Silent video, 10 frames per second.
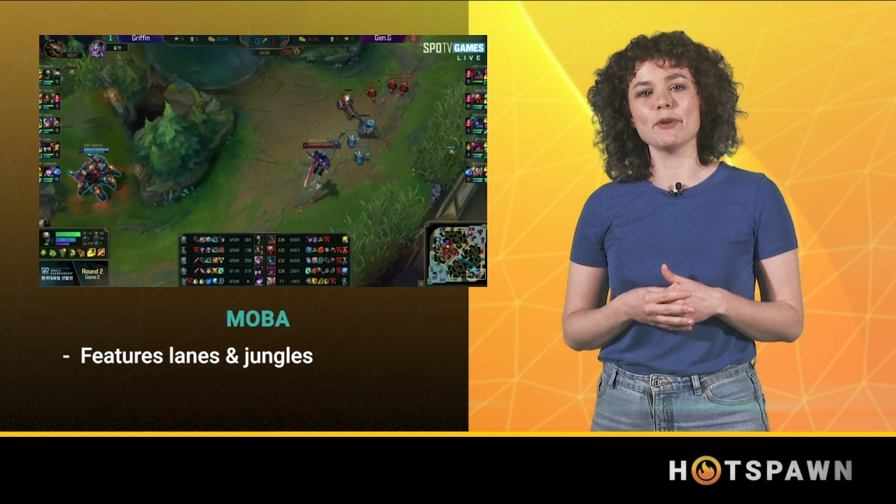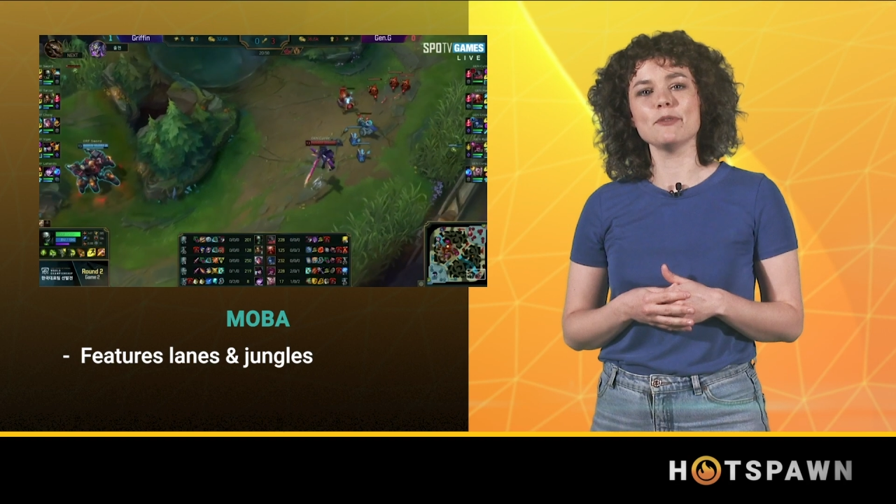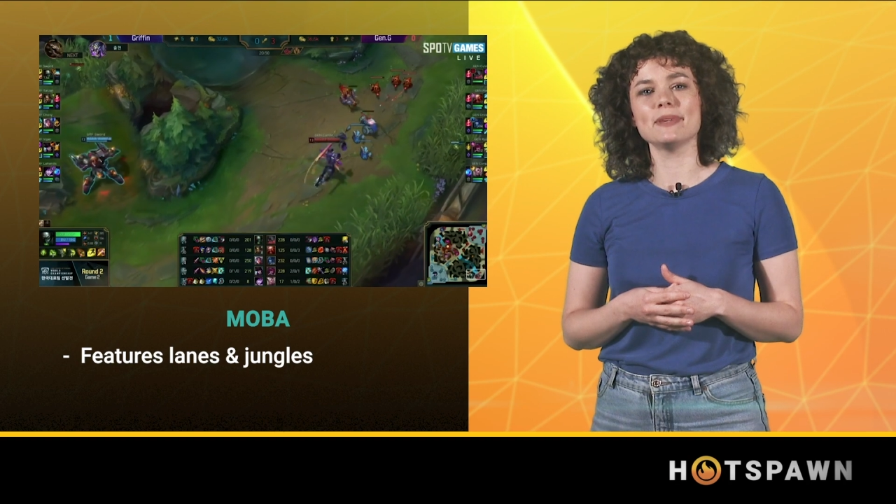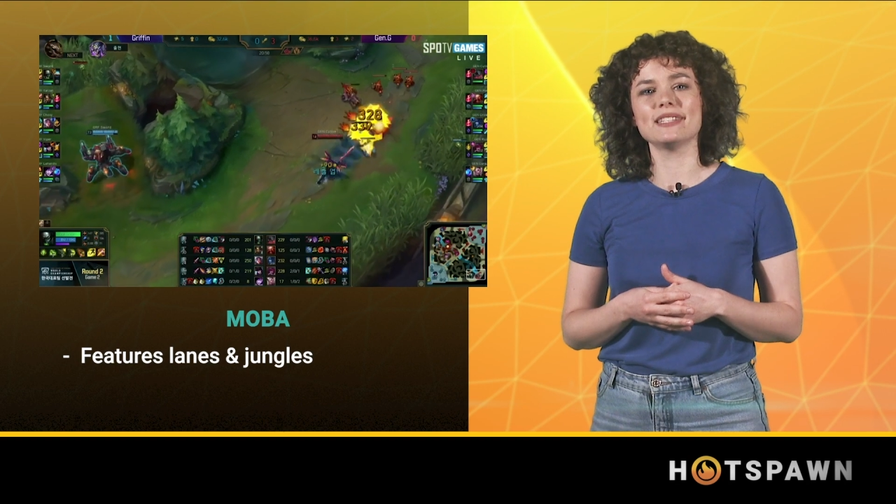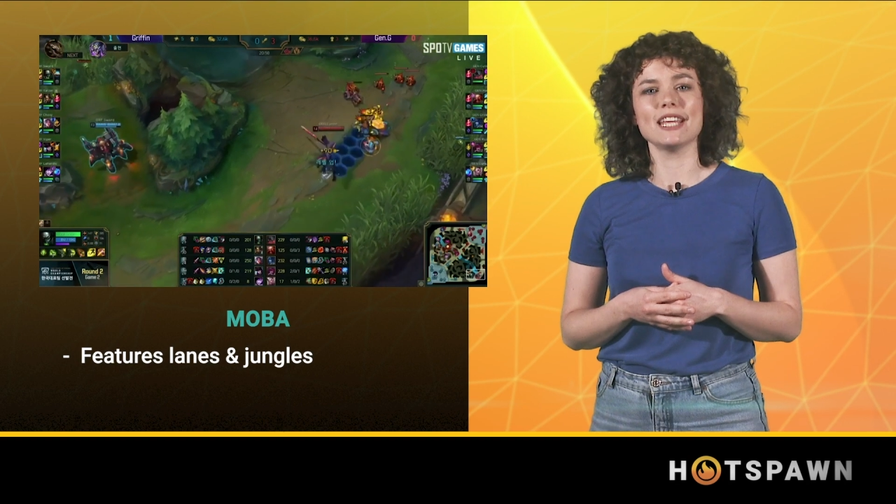
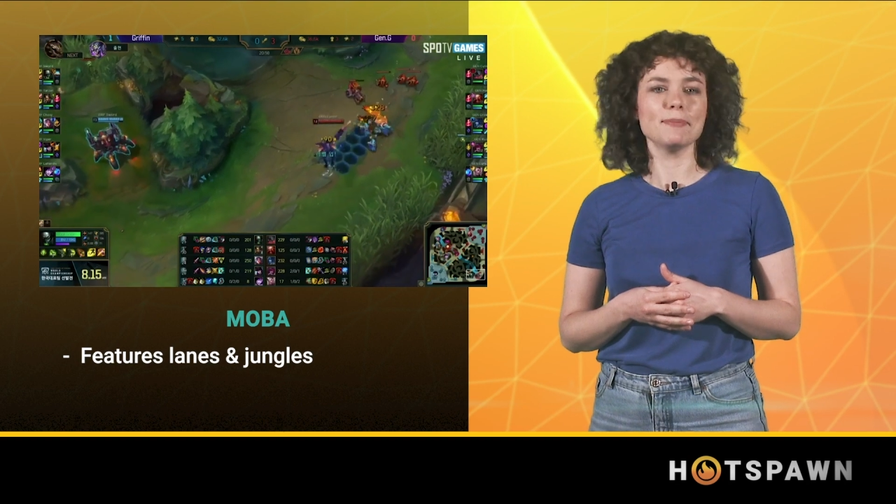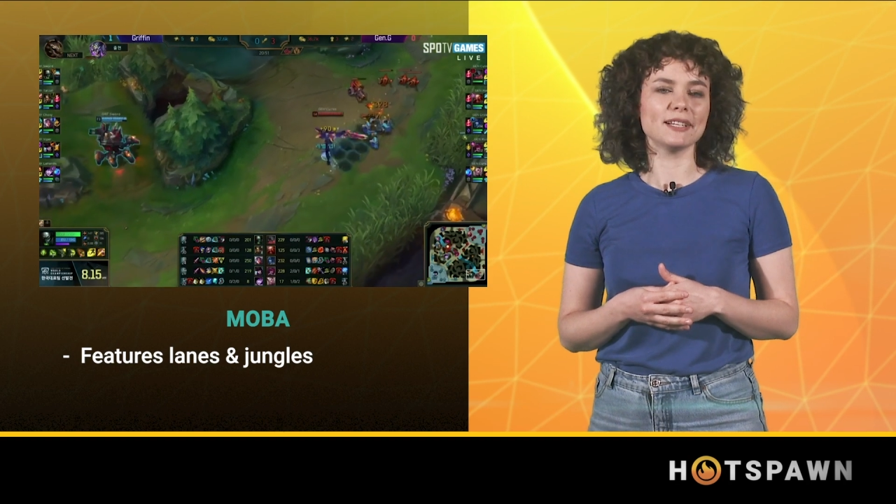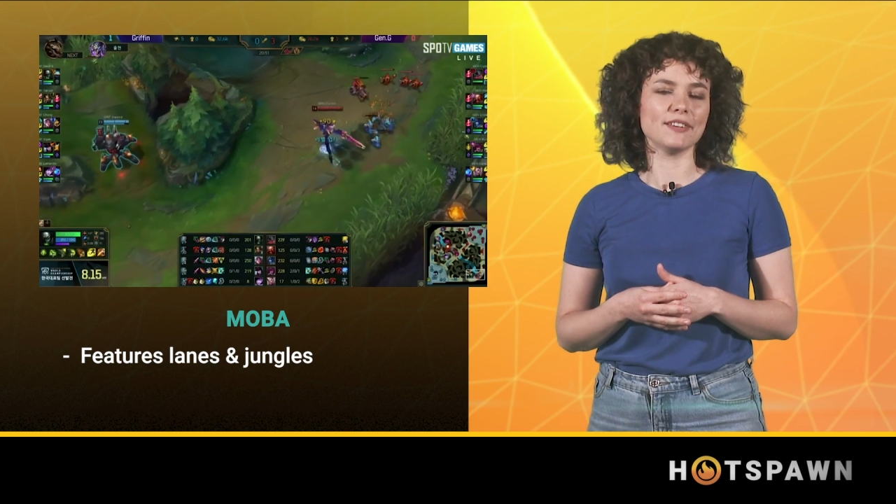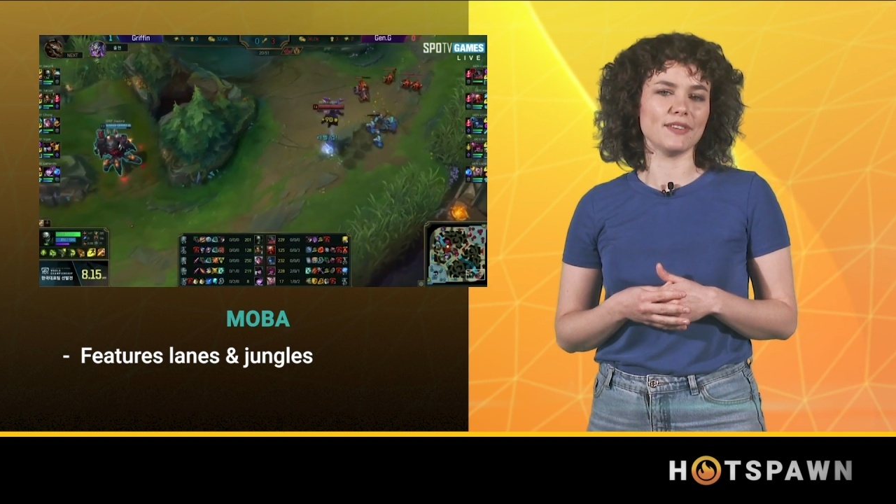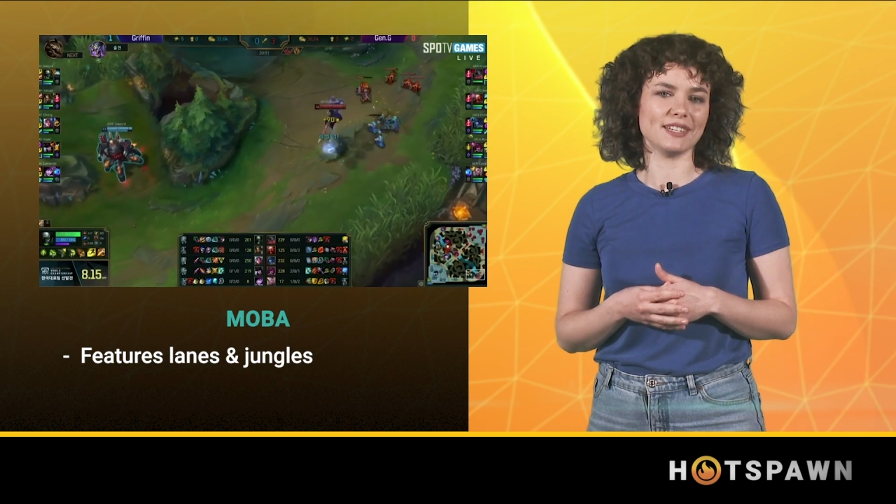MOBAs
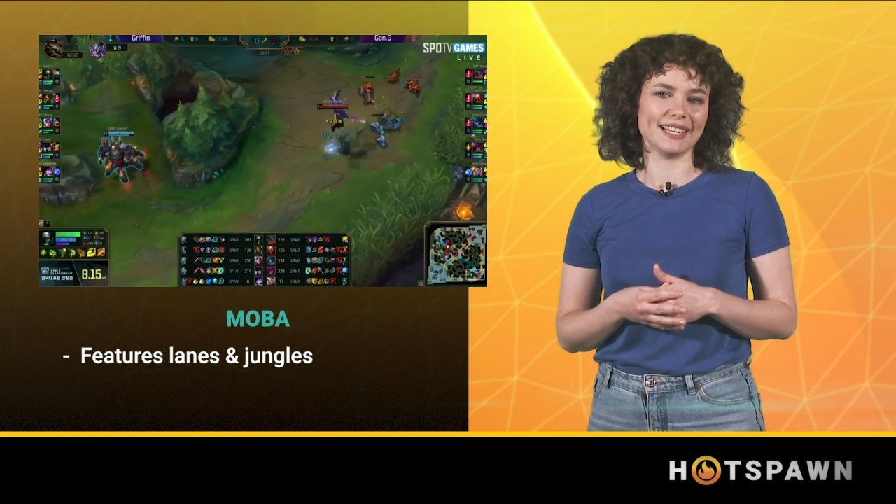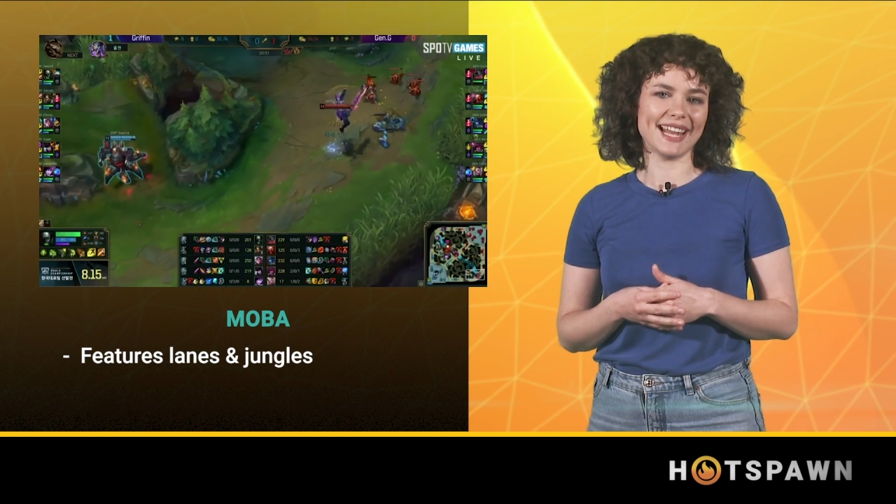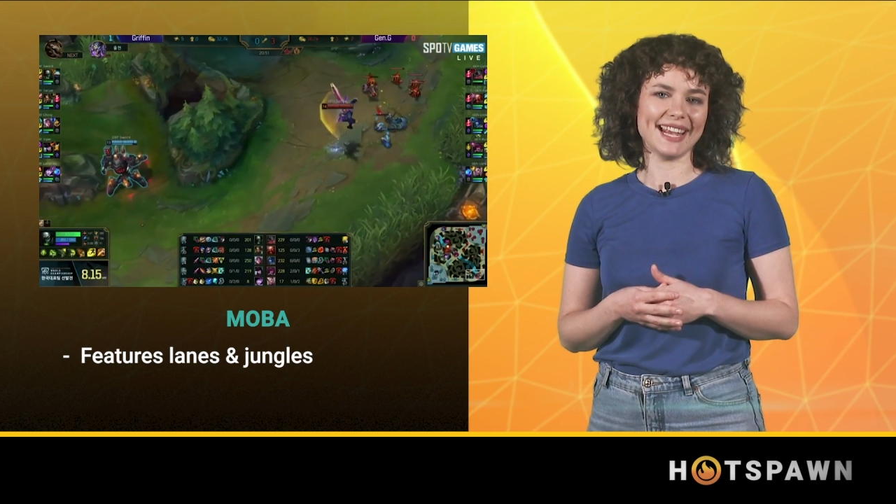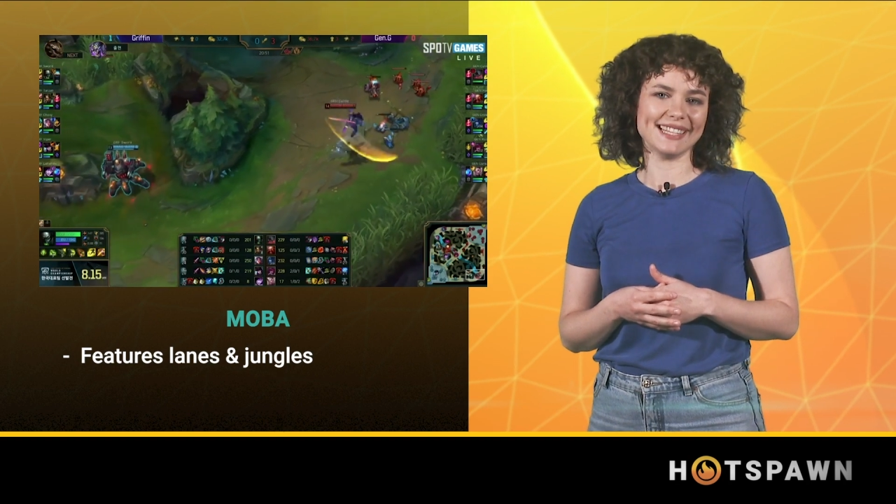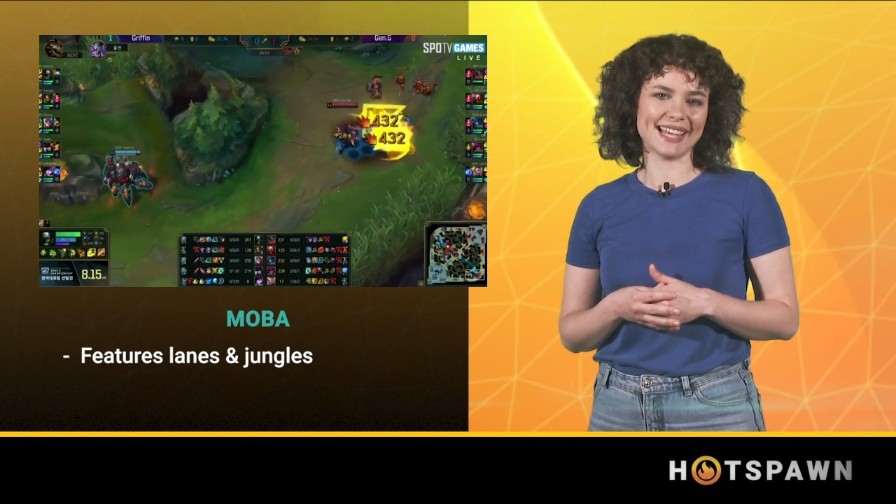typically feature
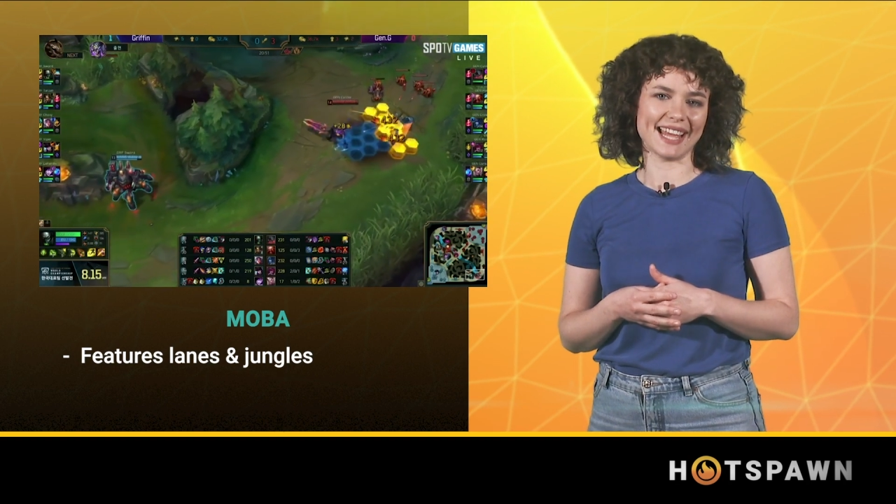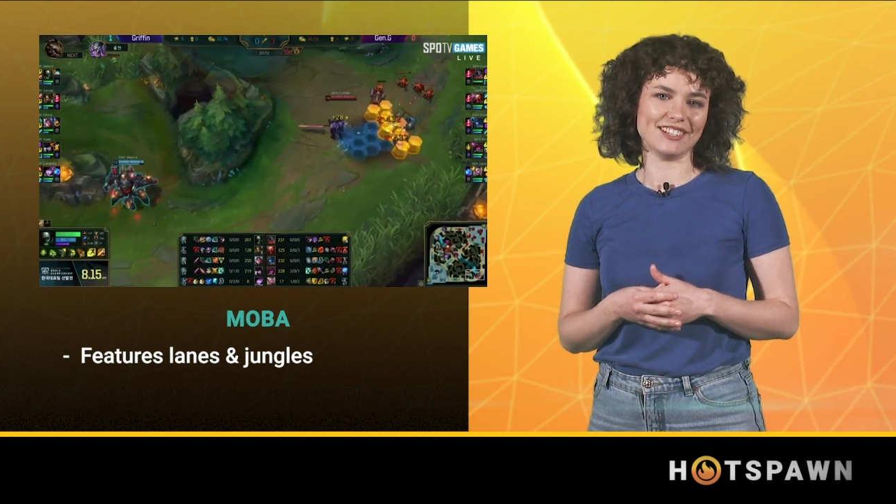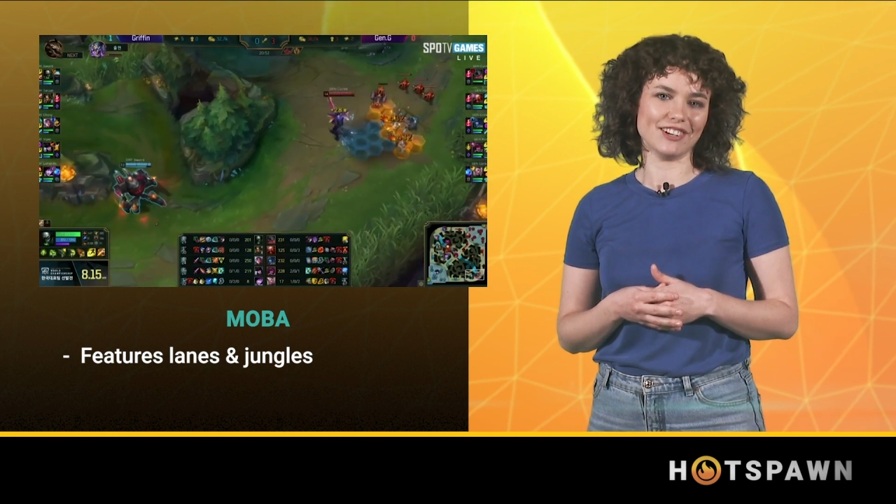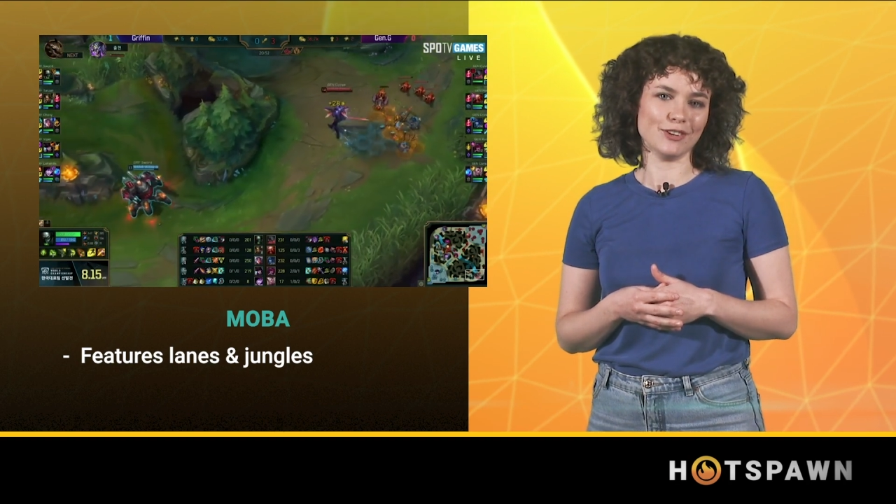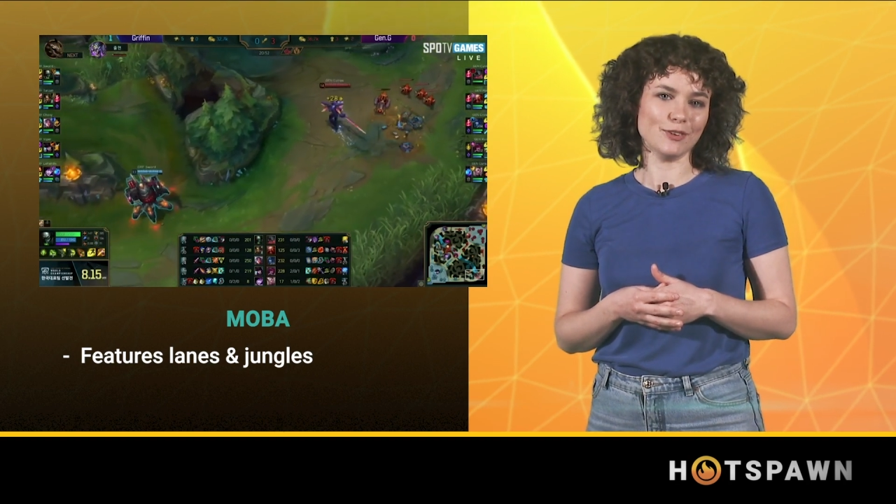lanes
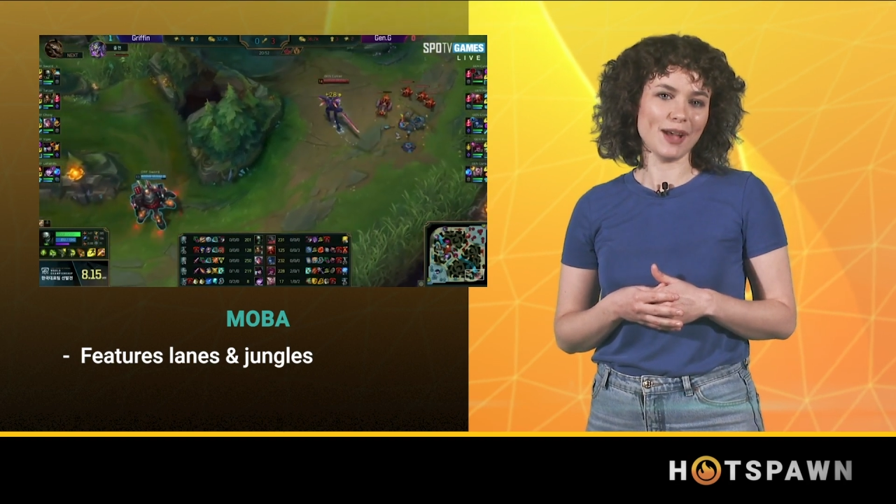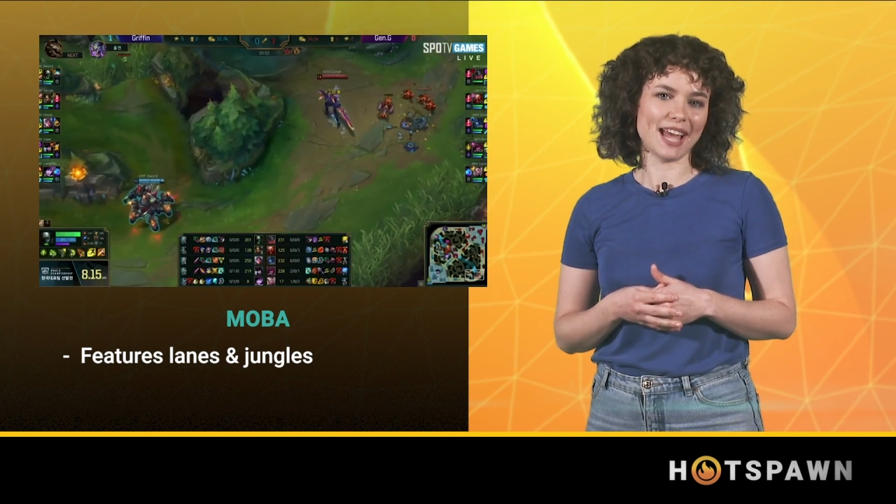and jungle,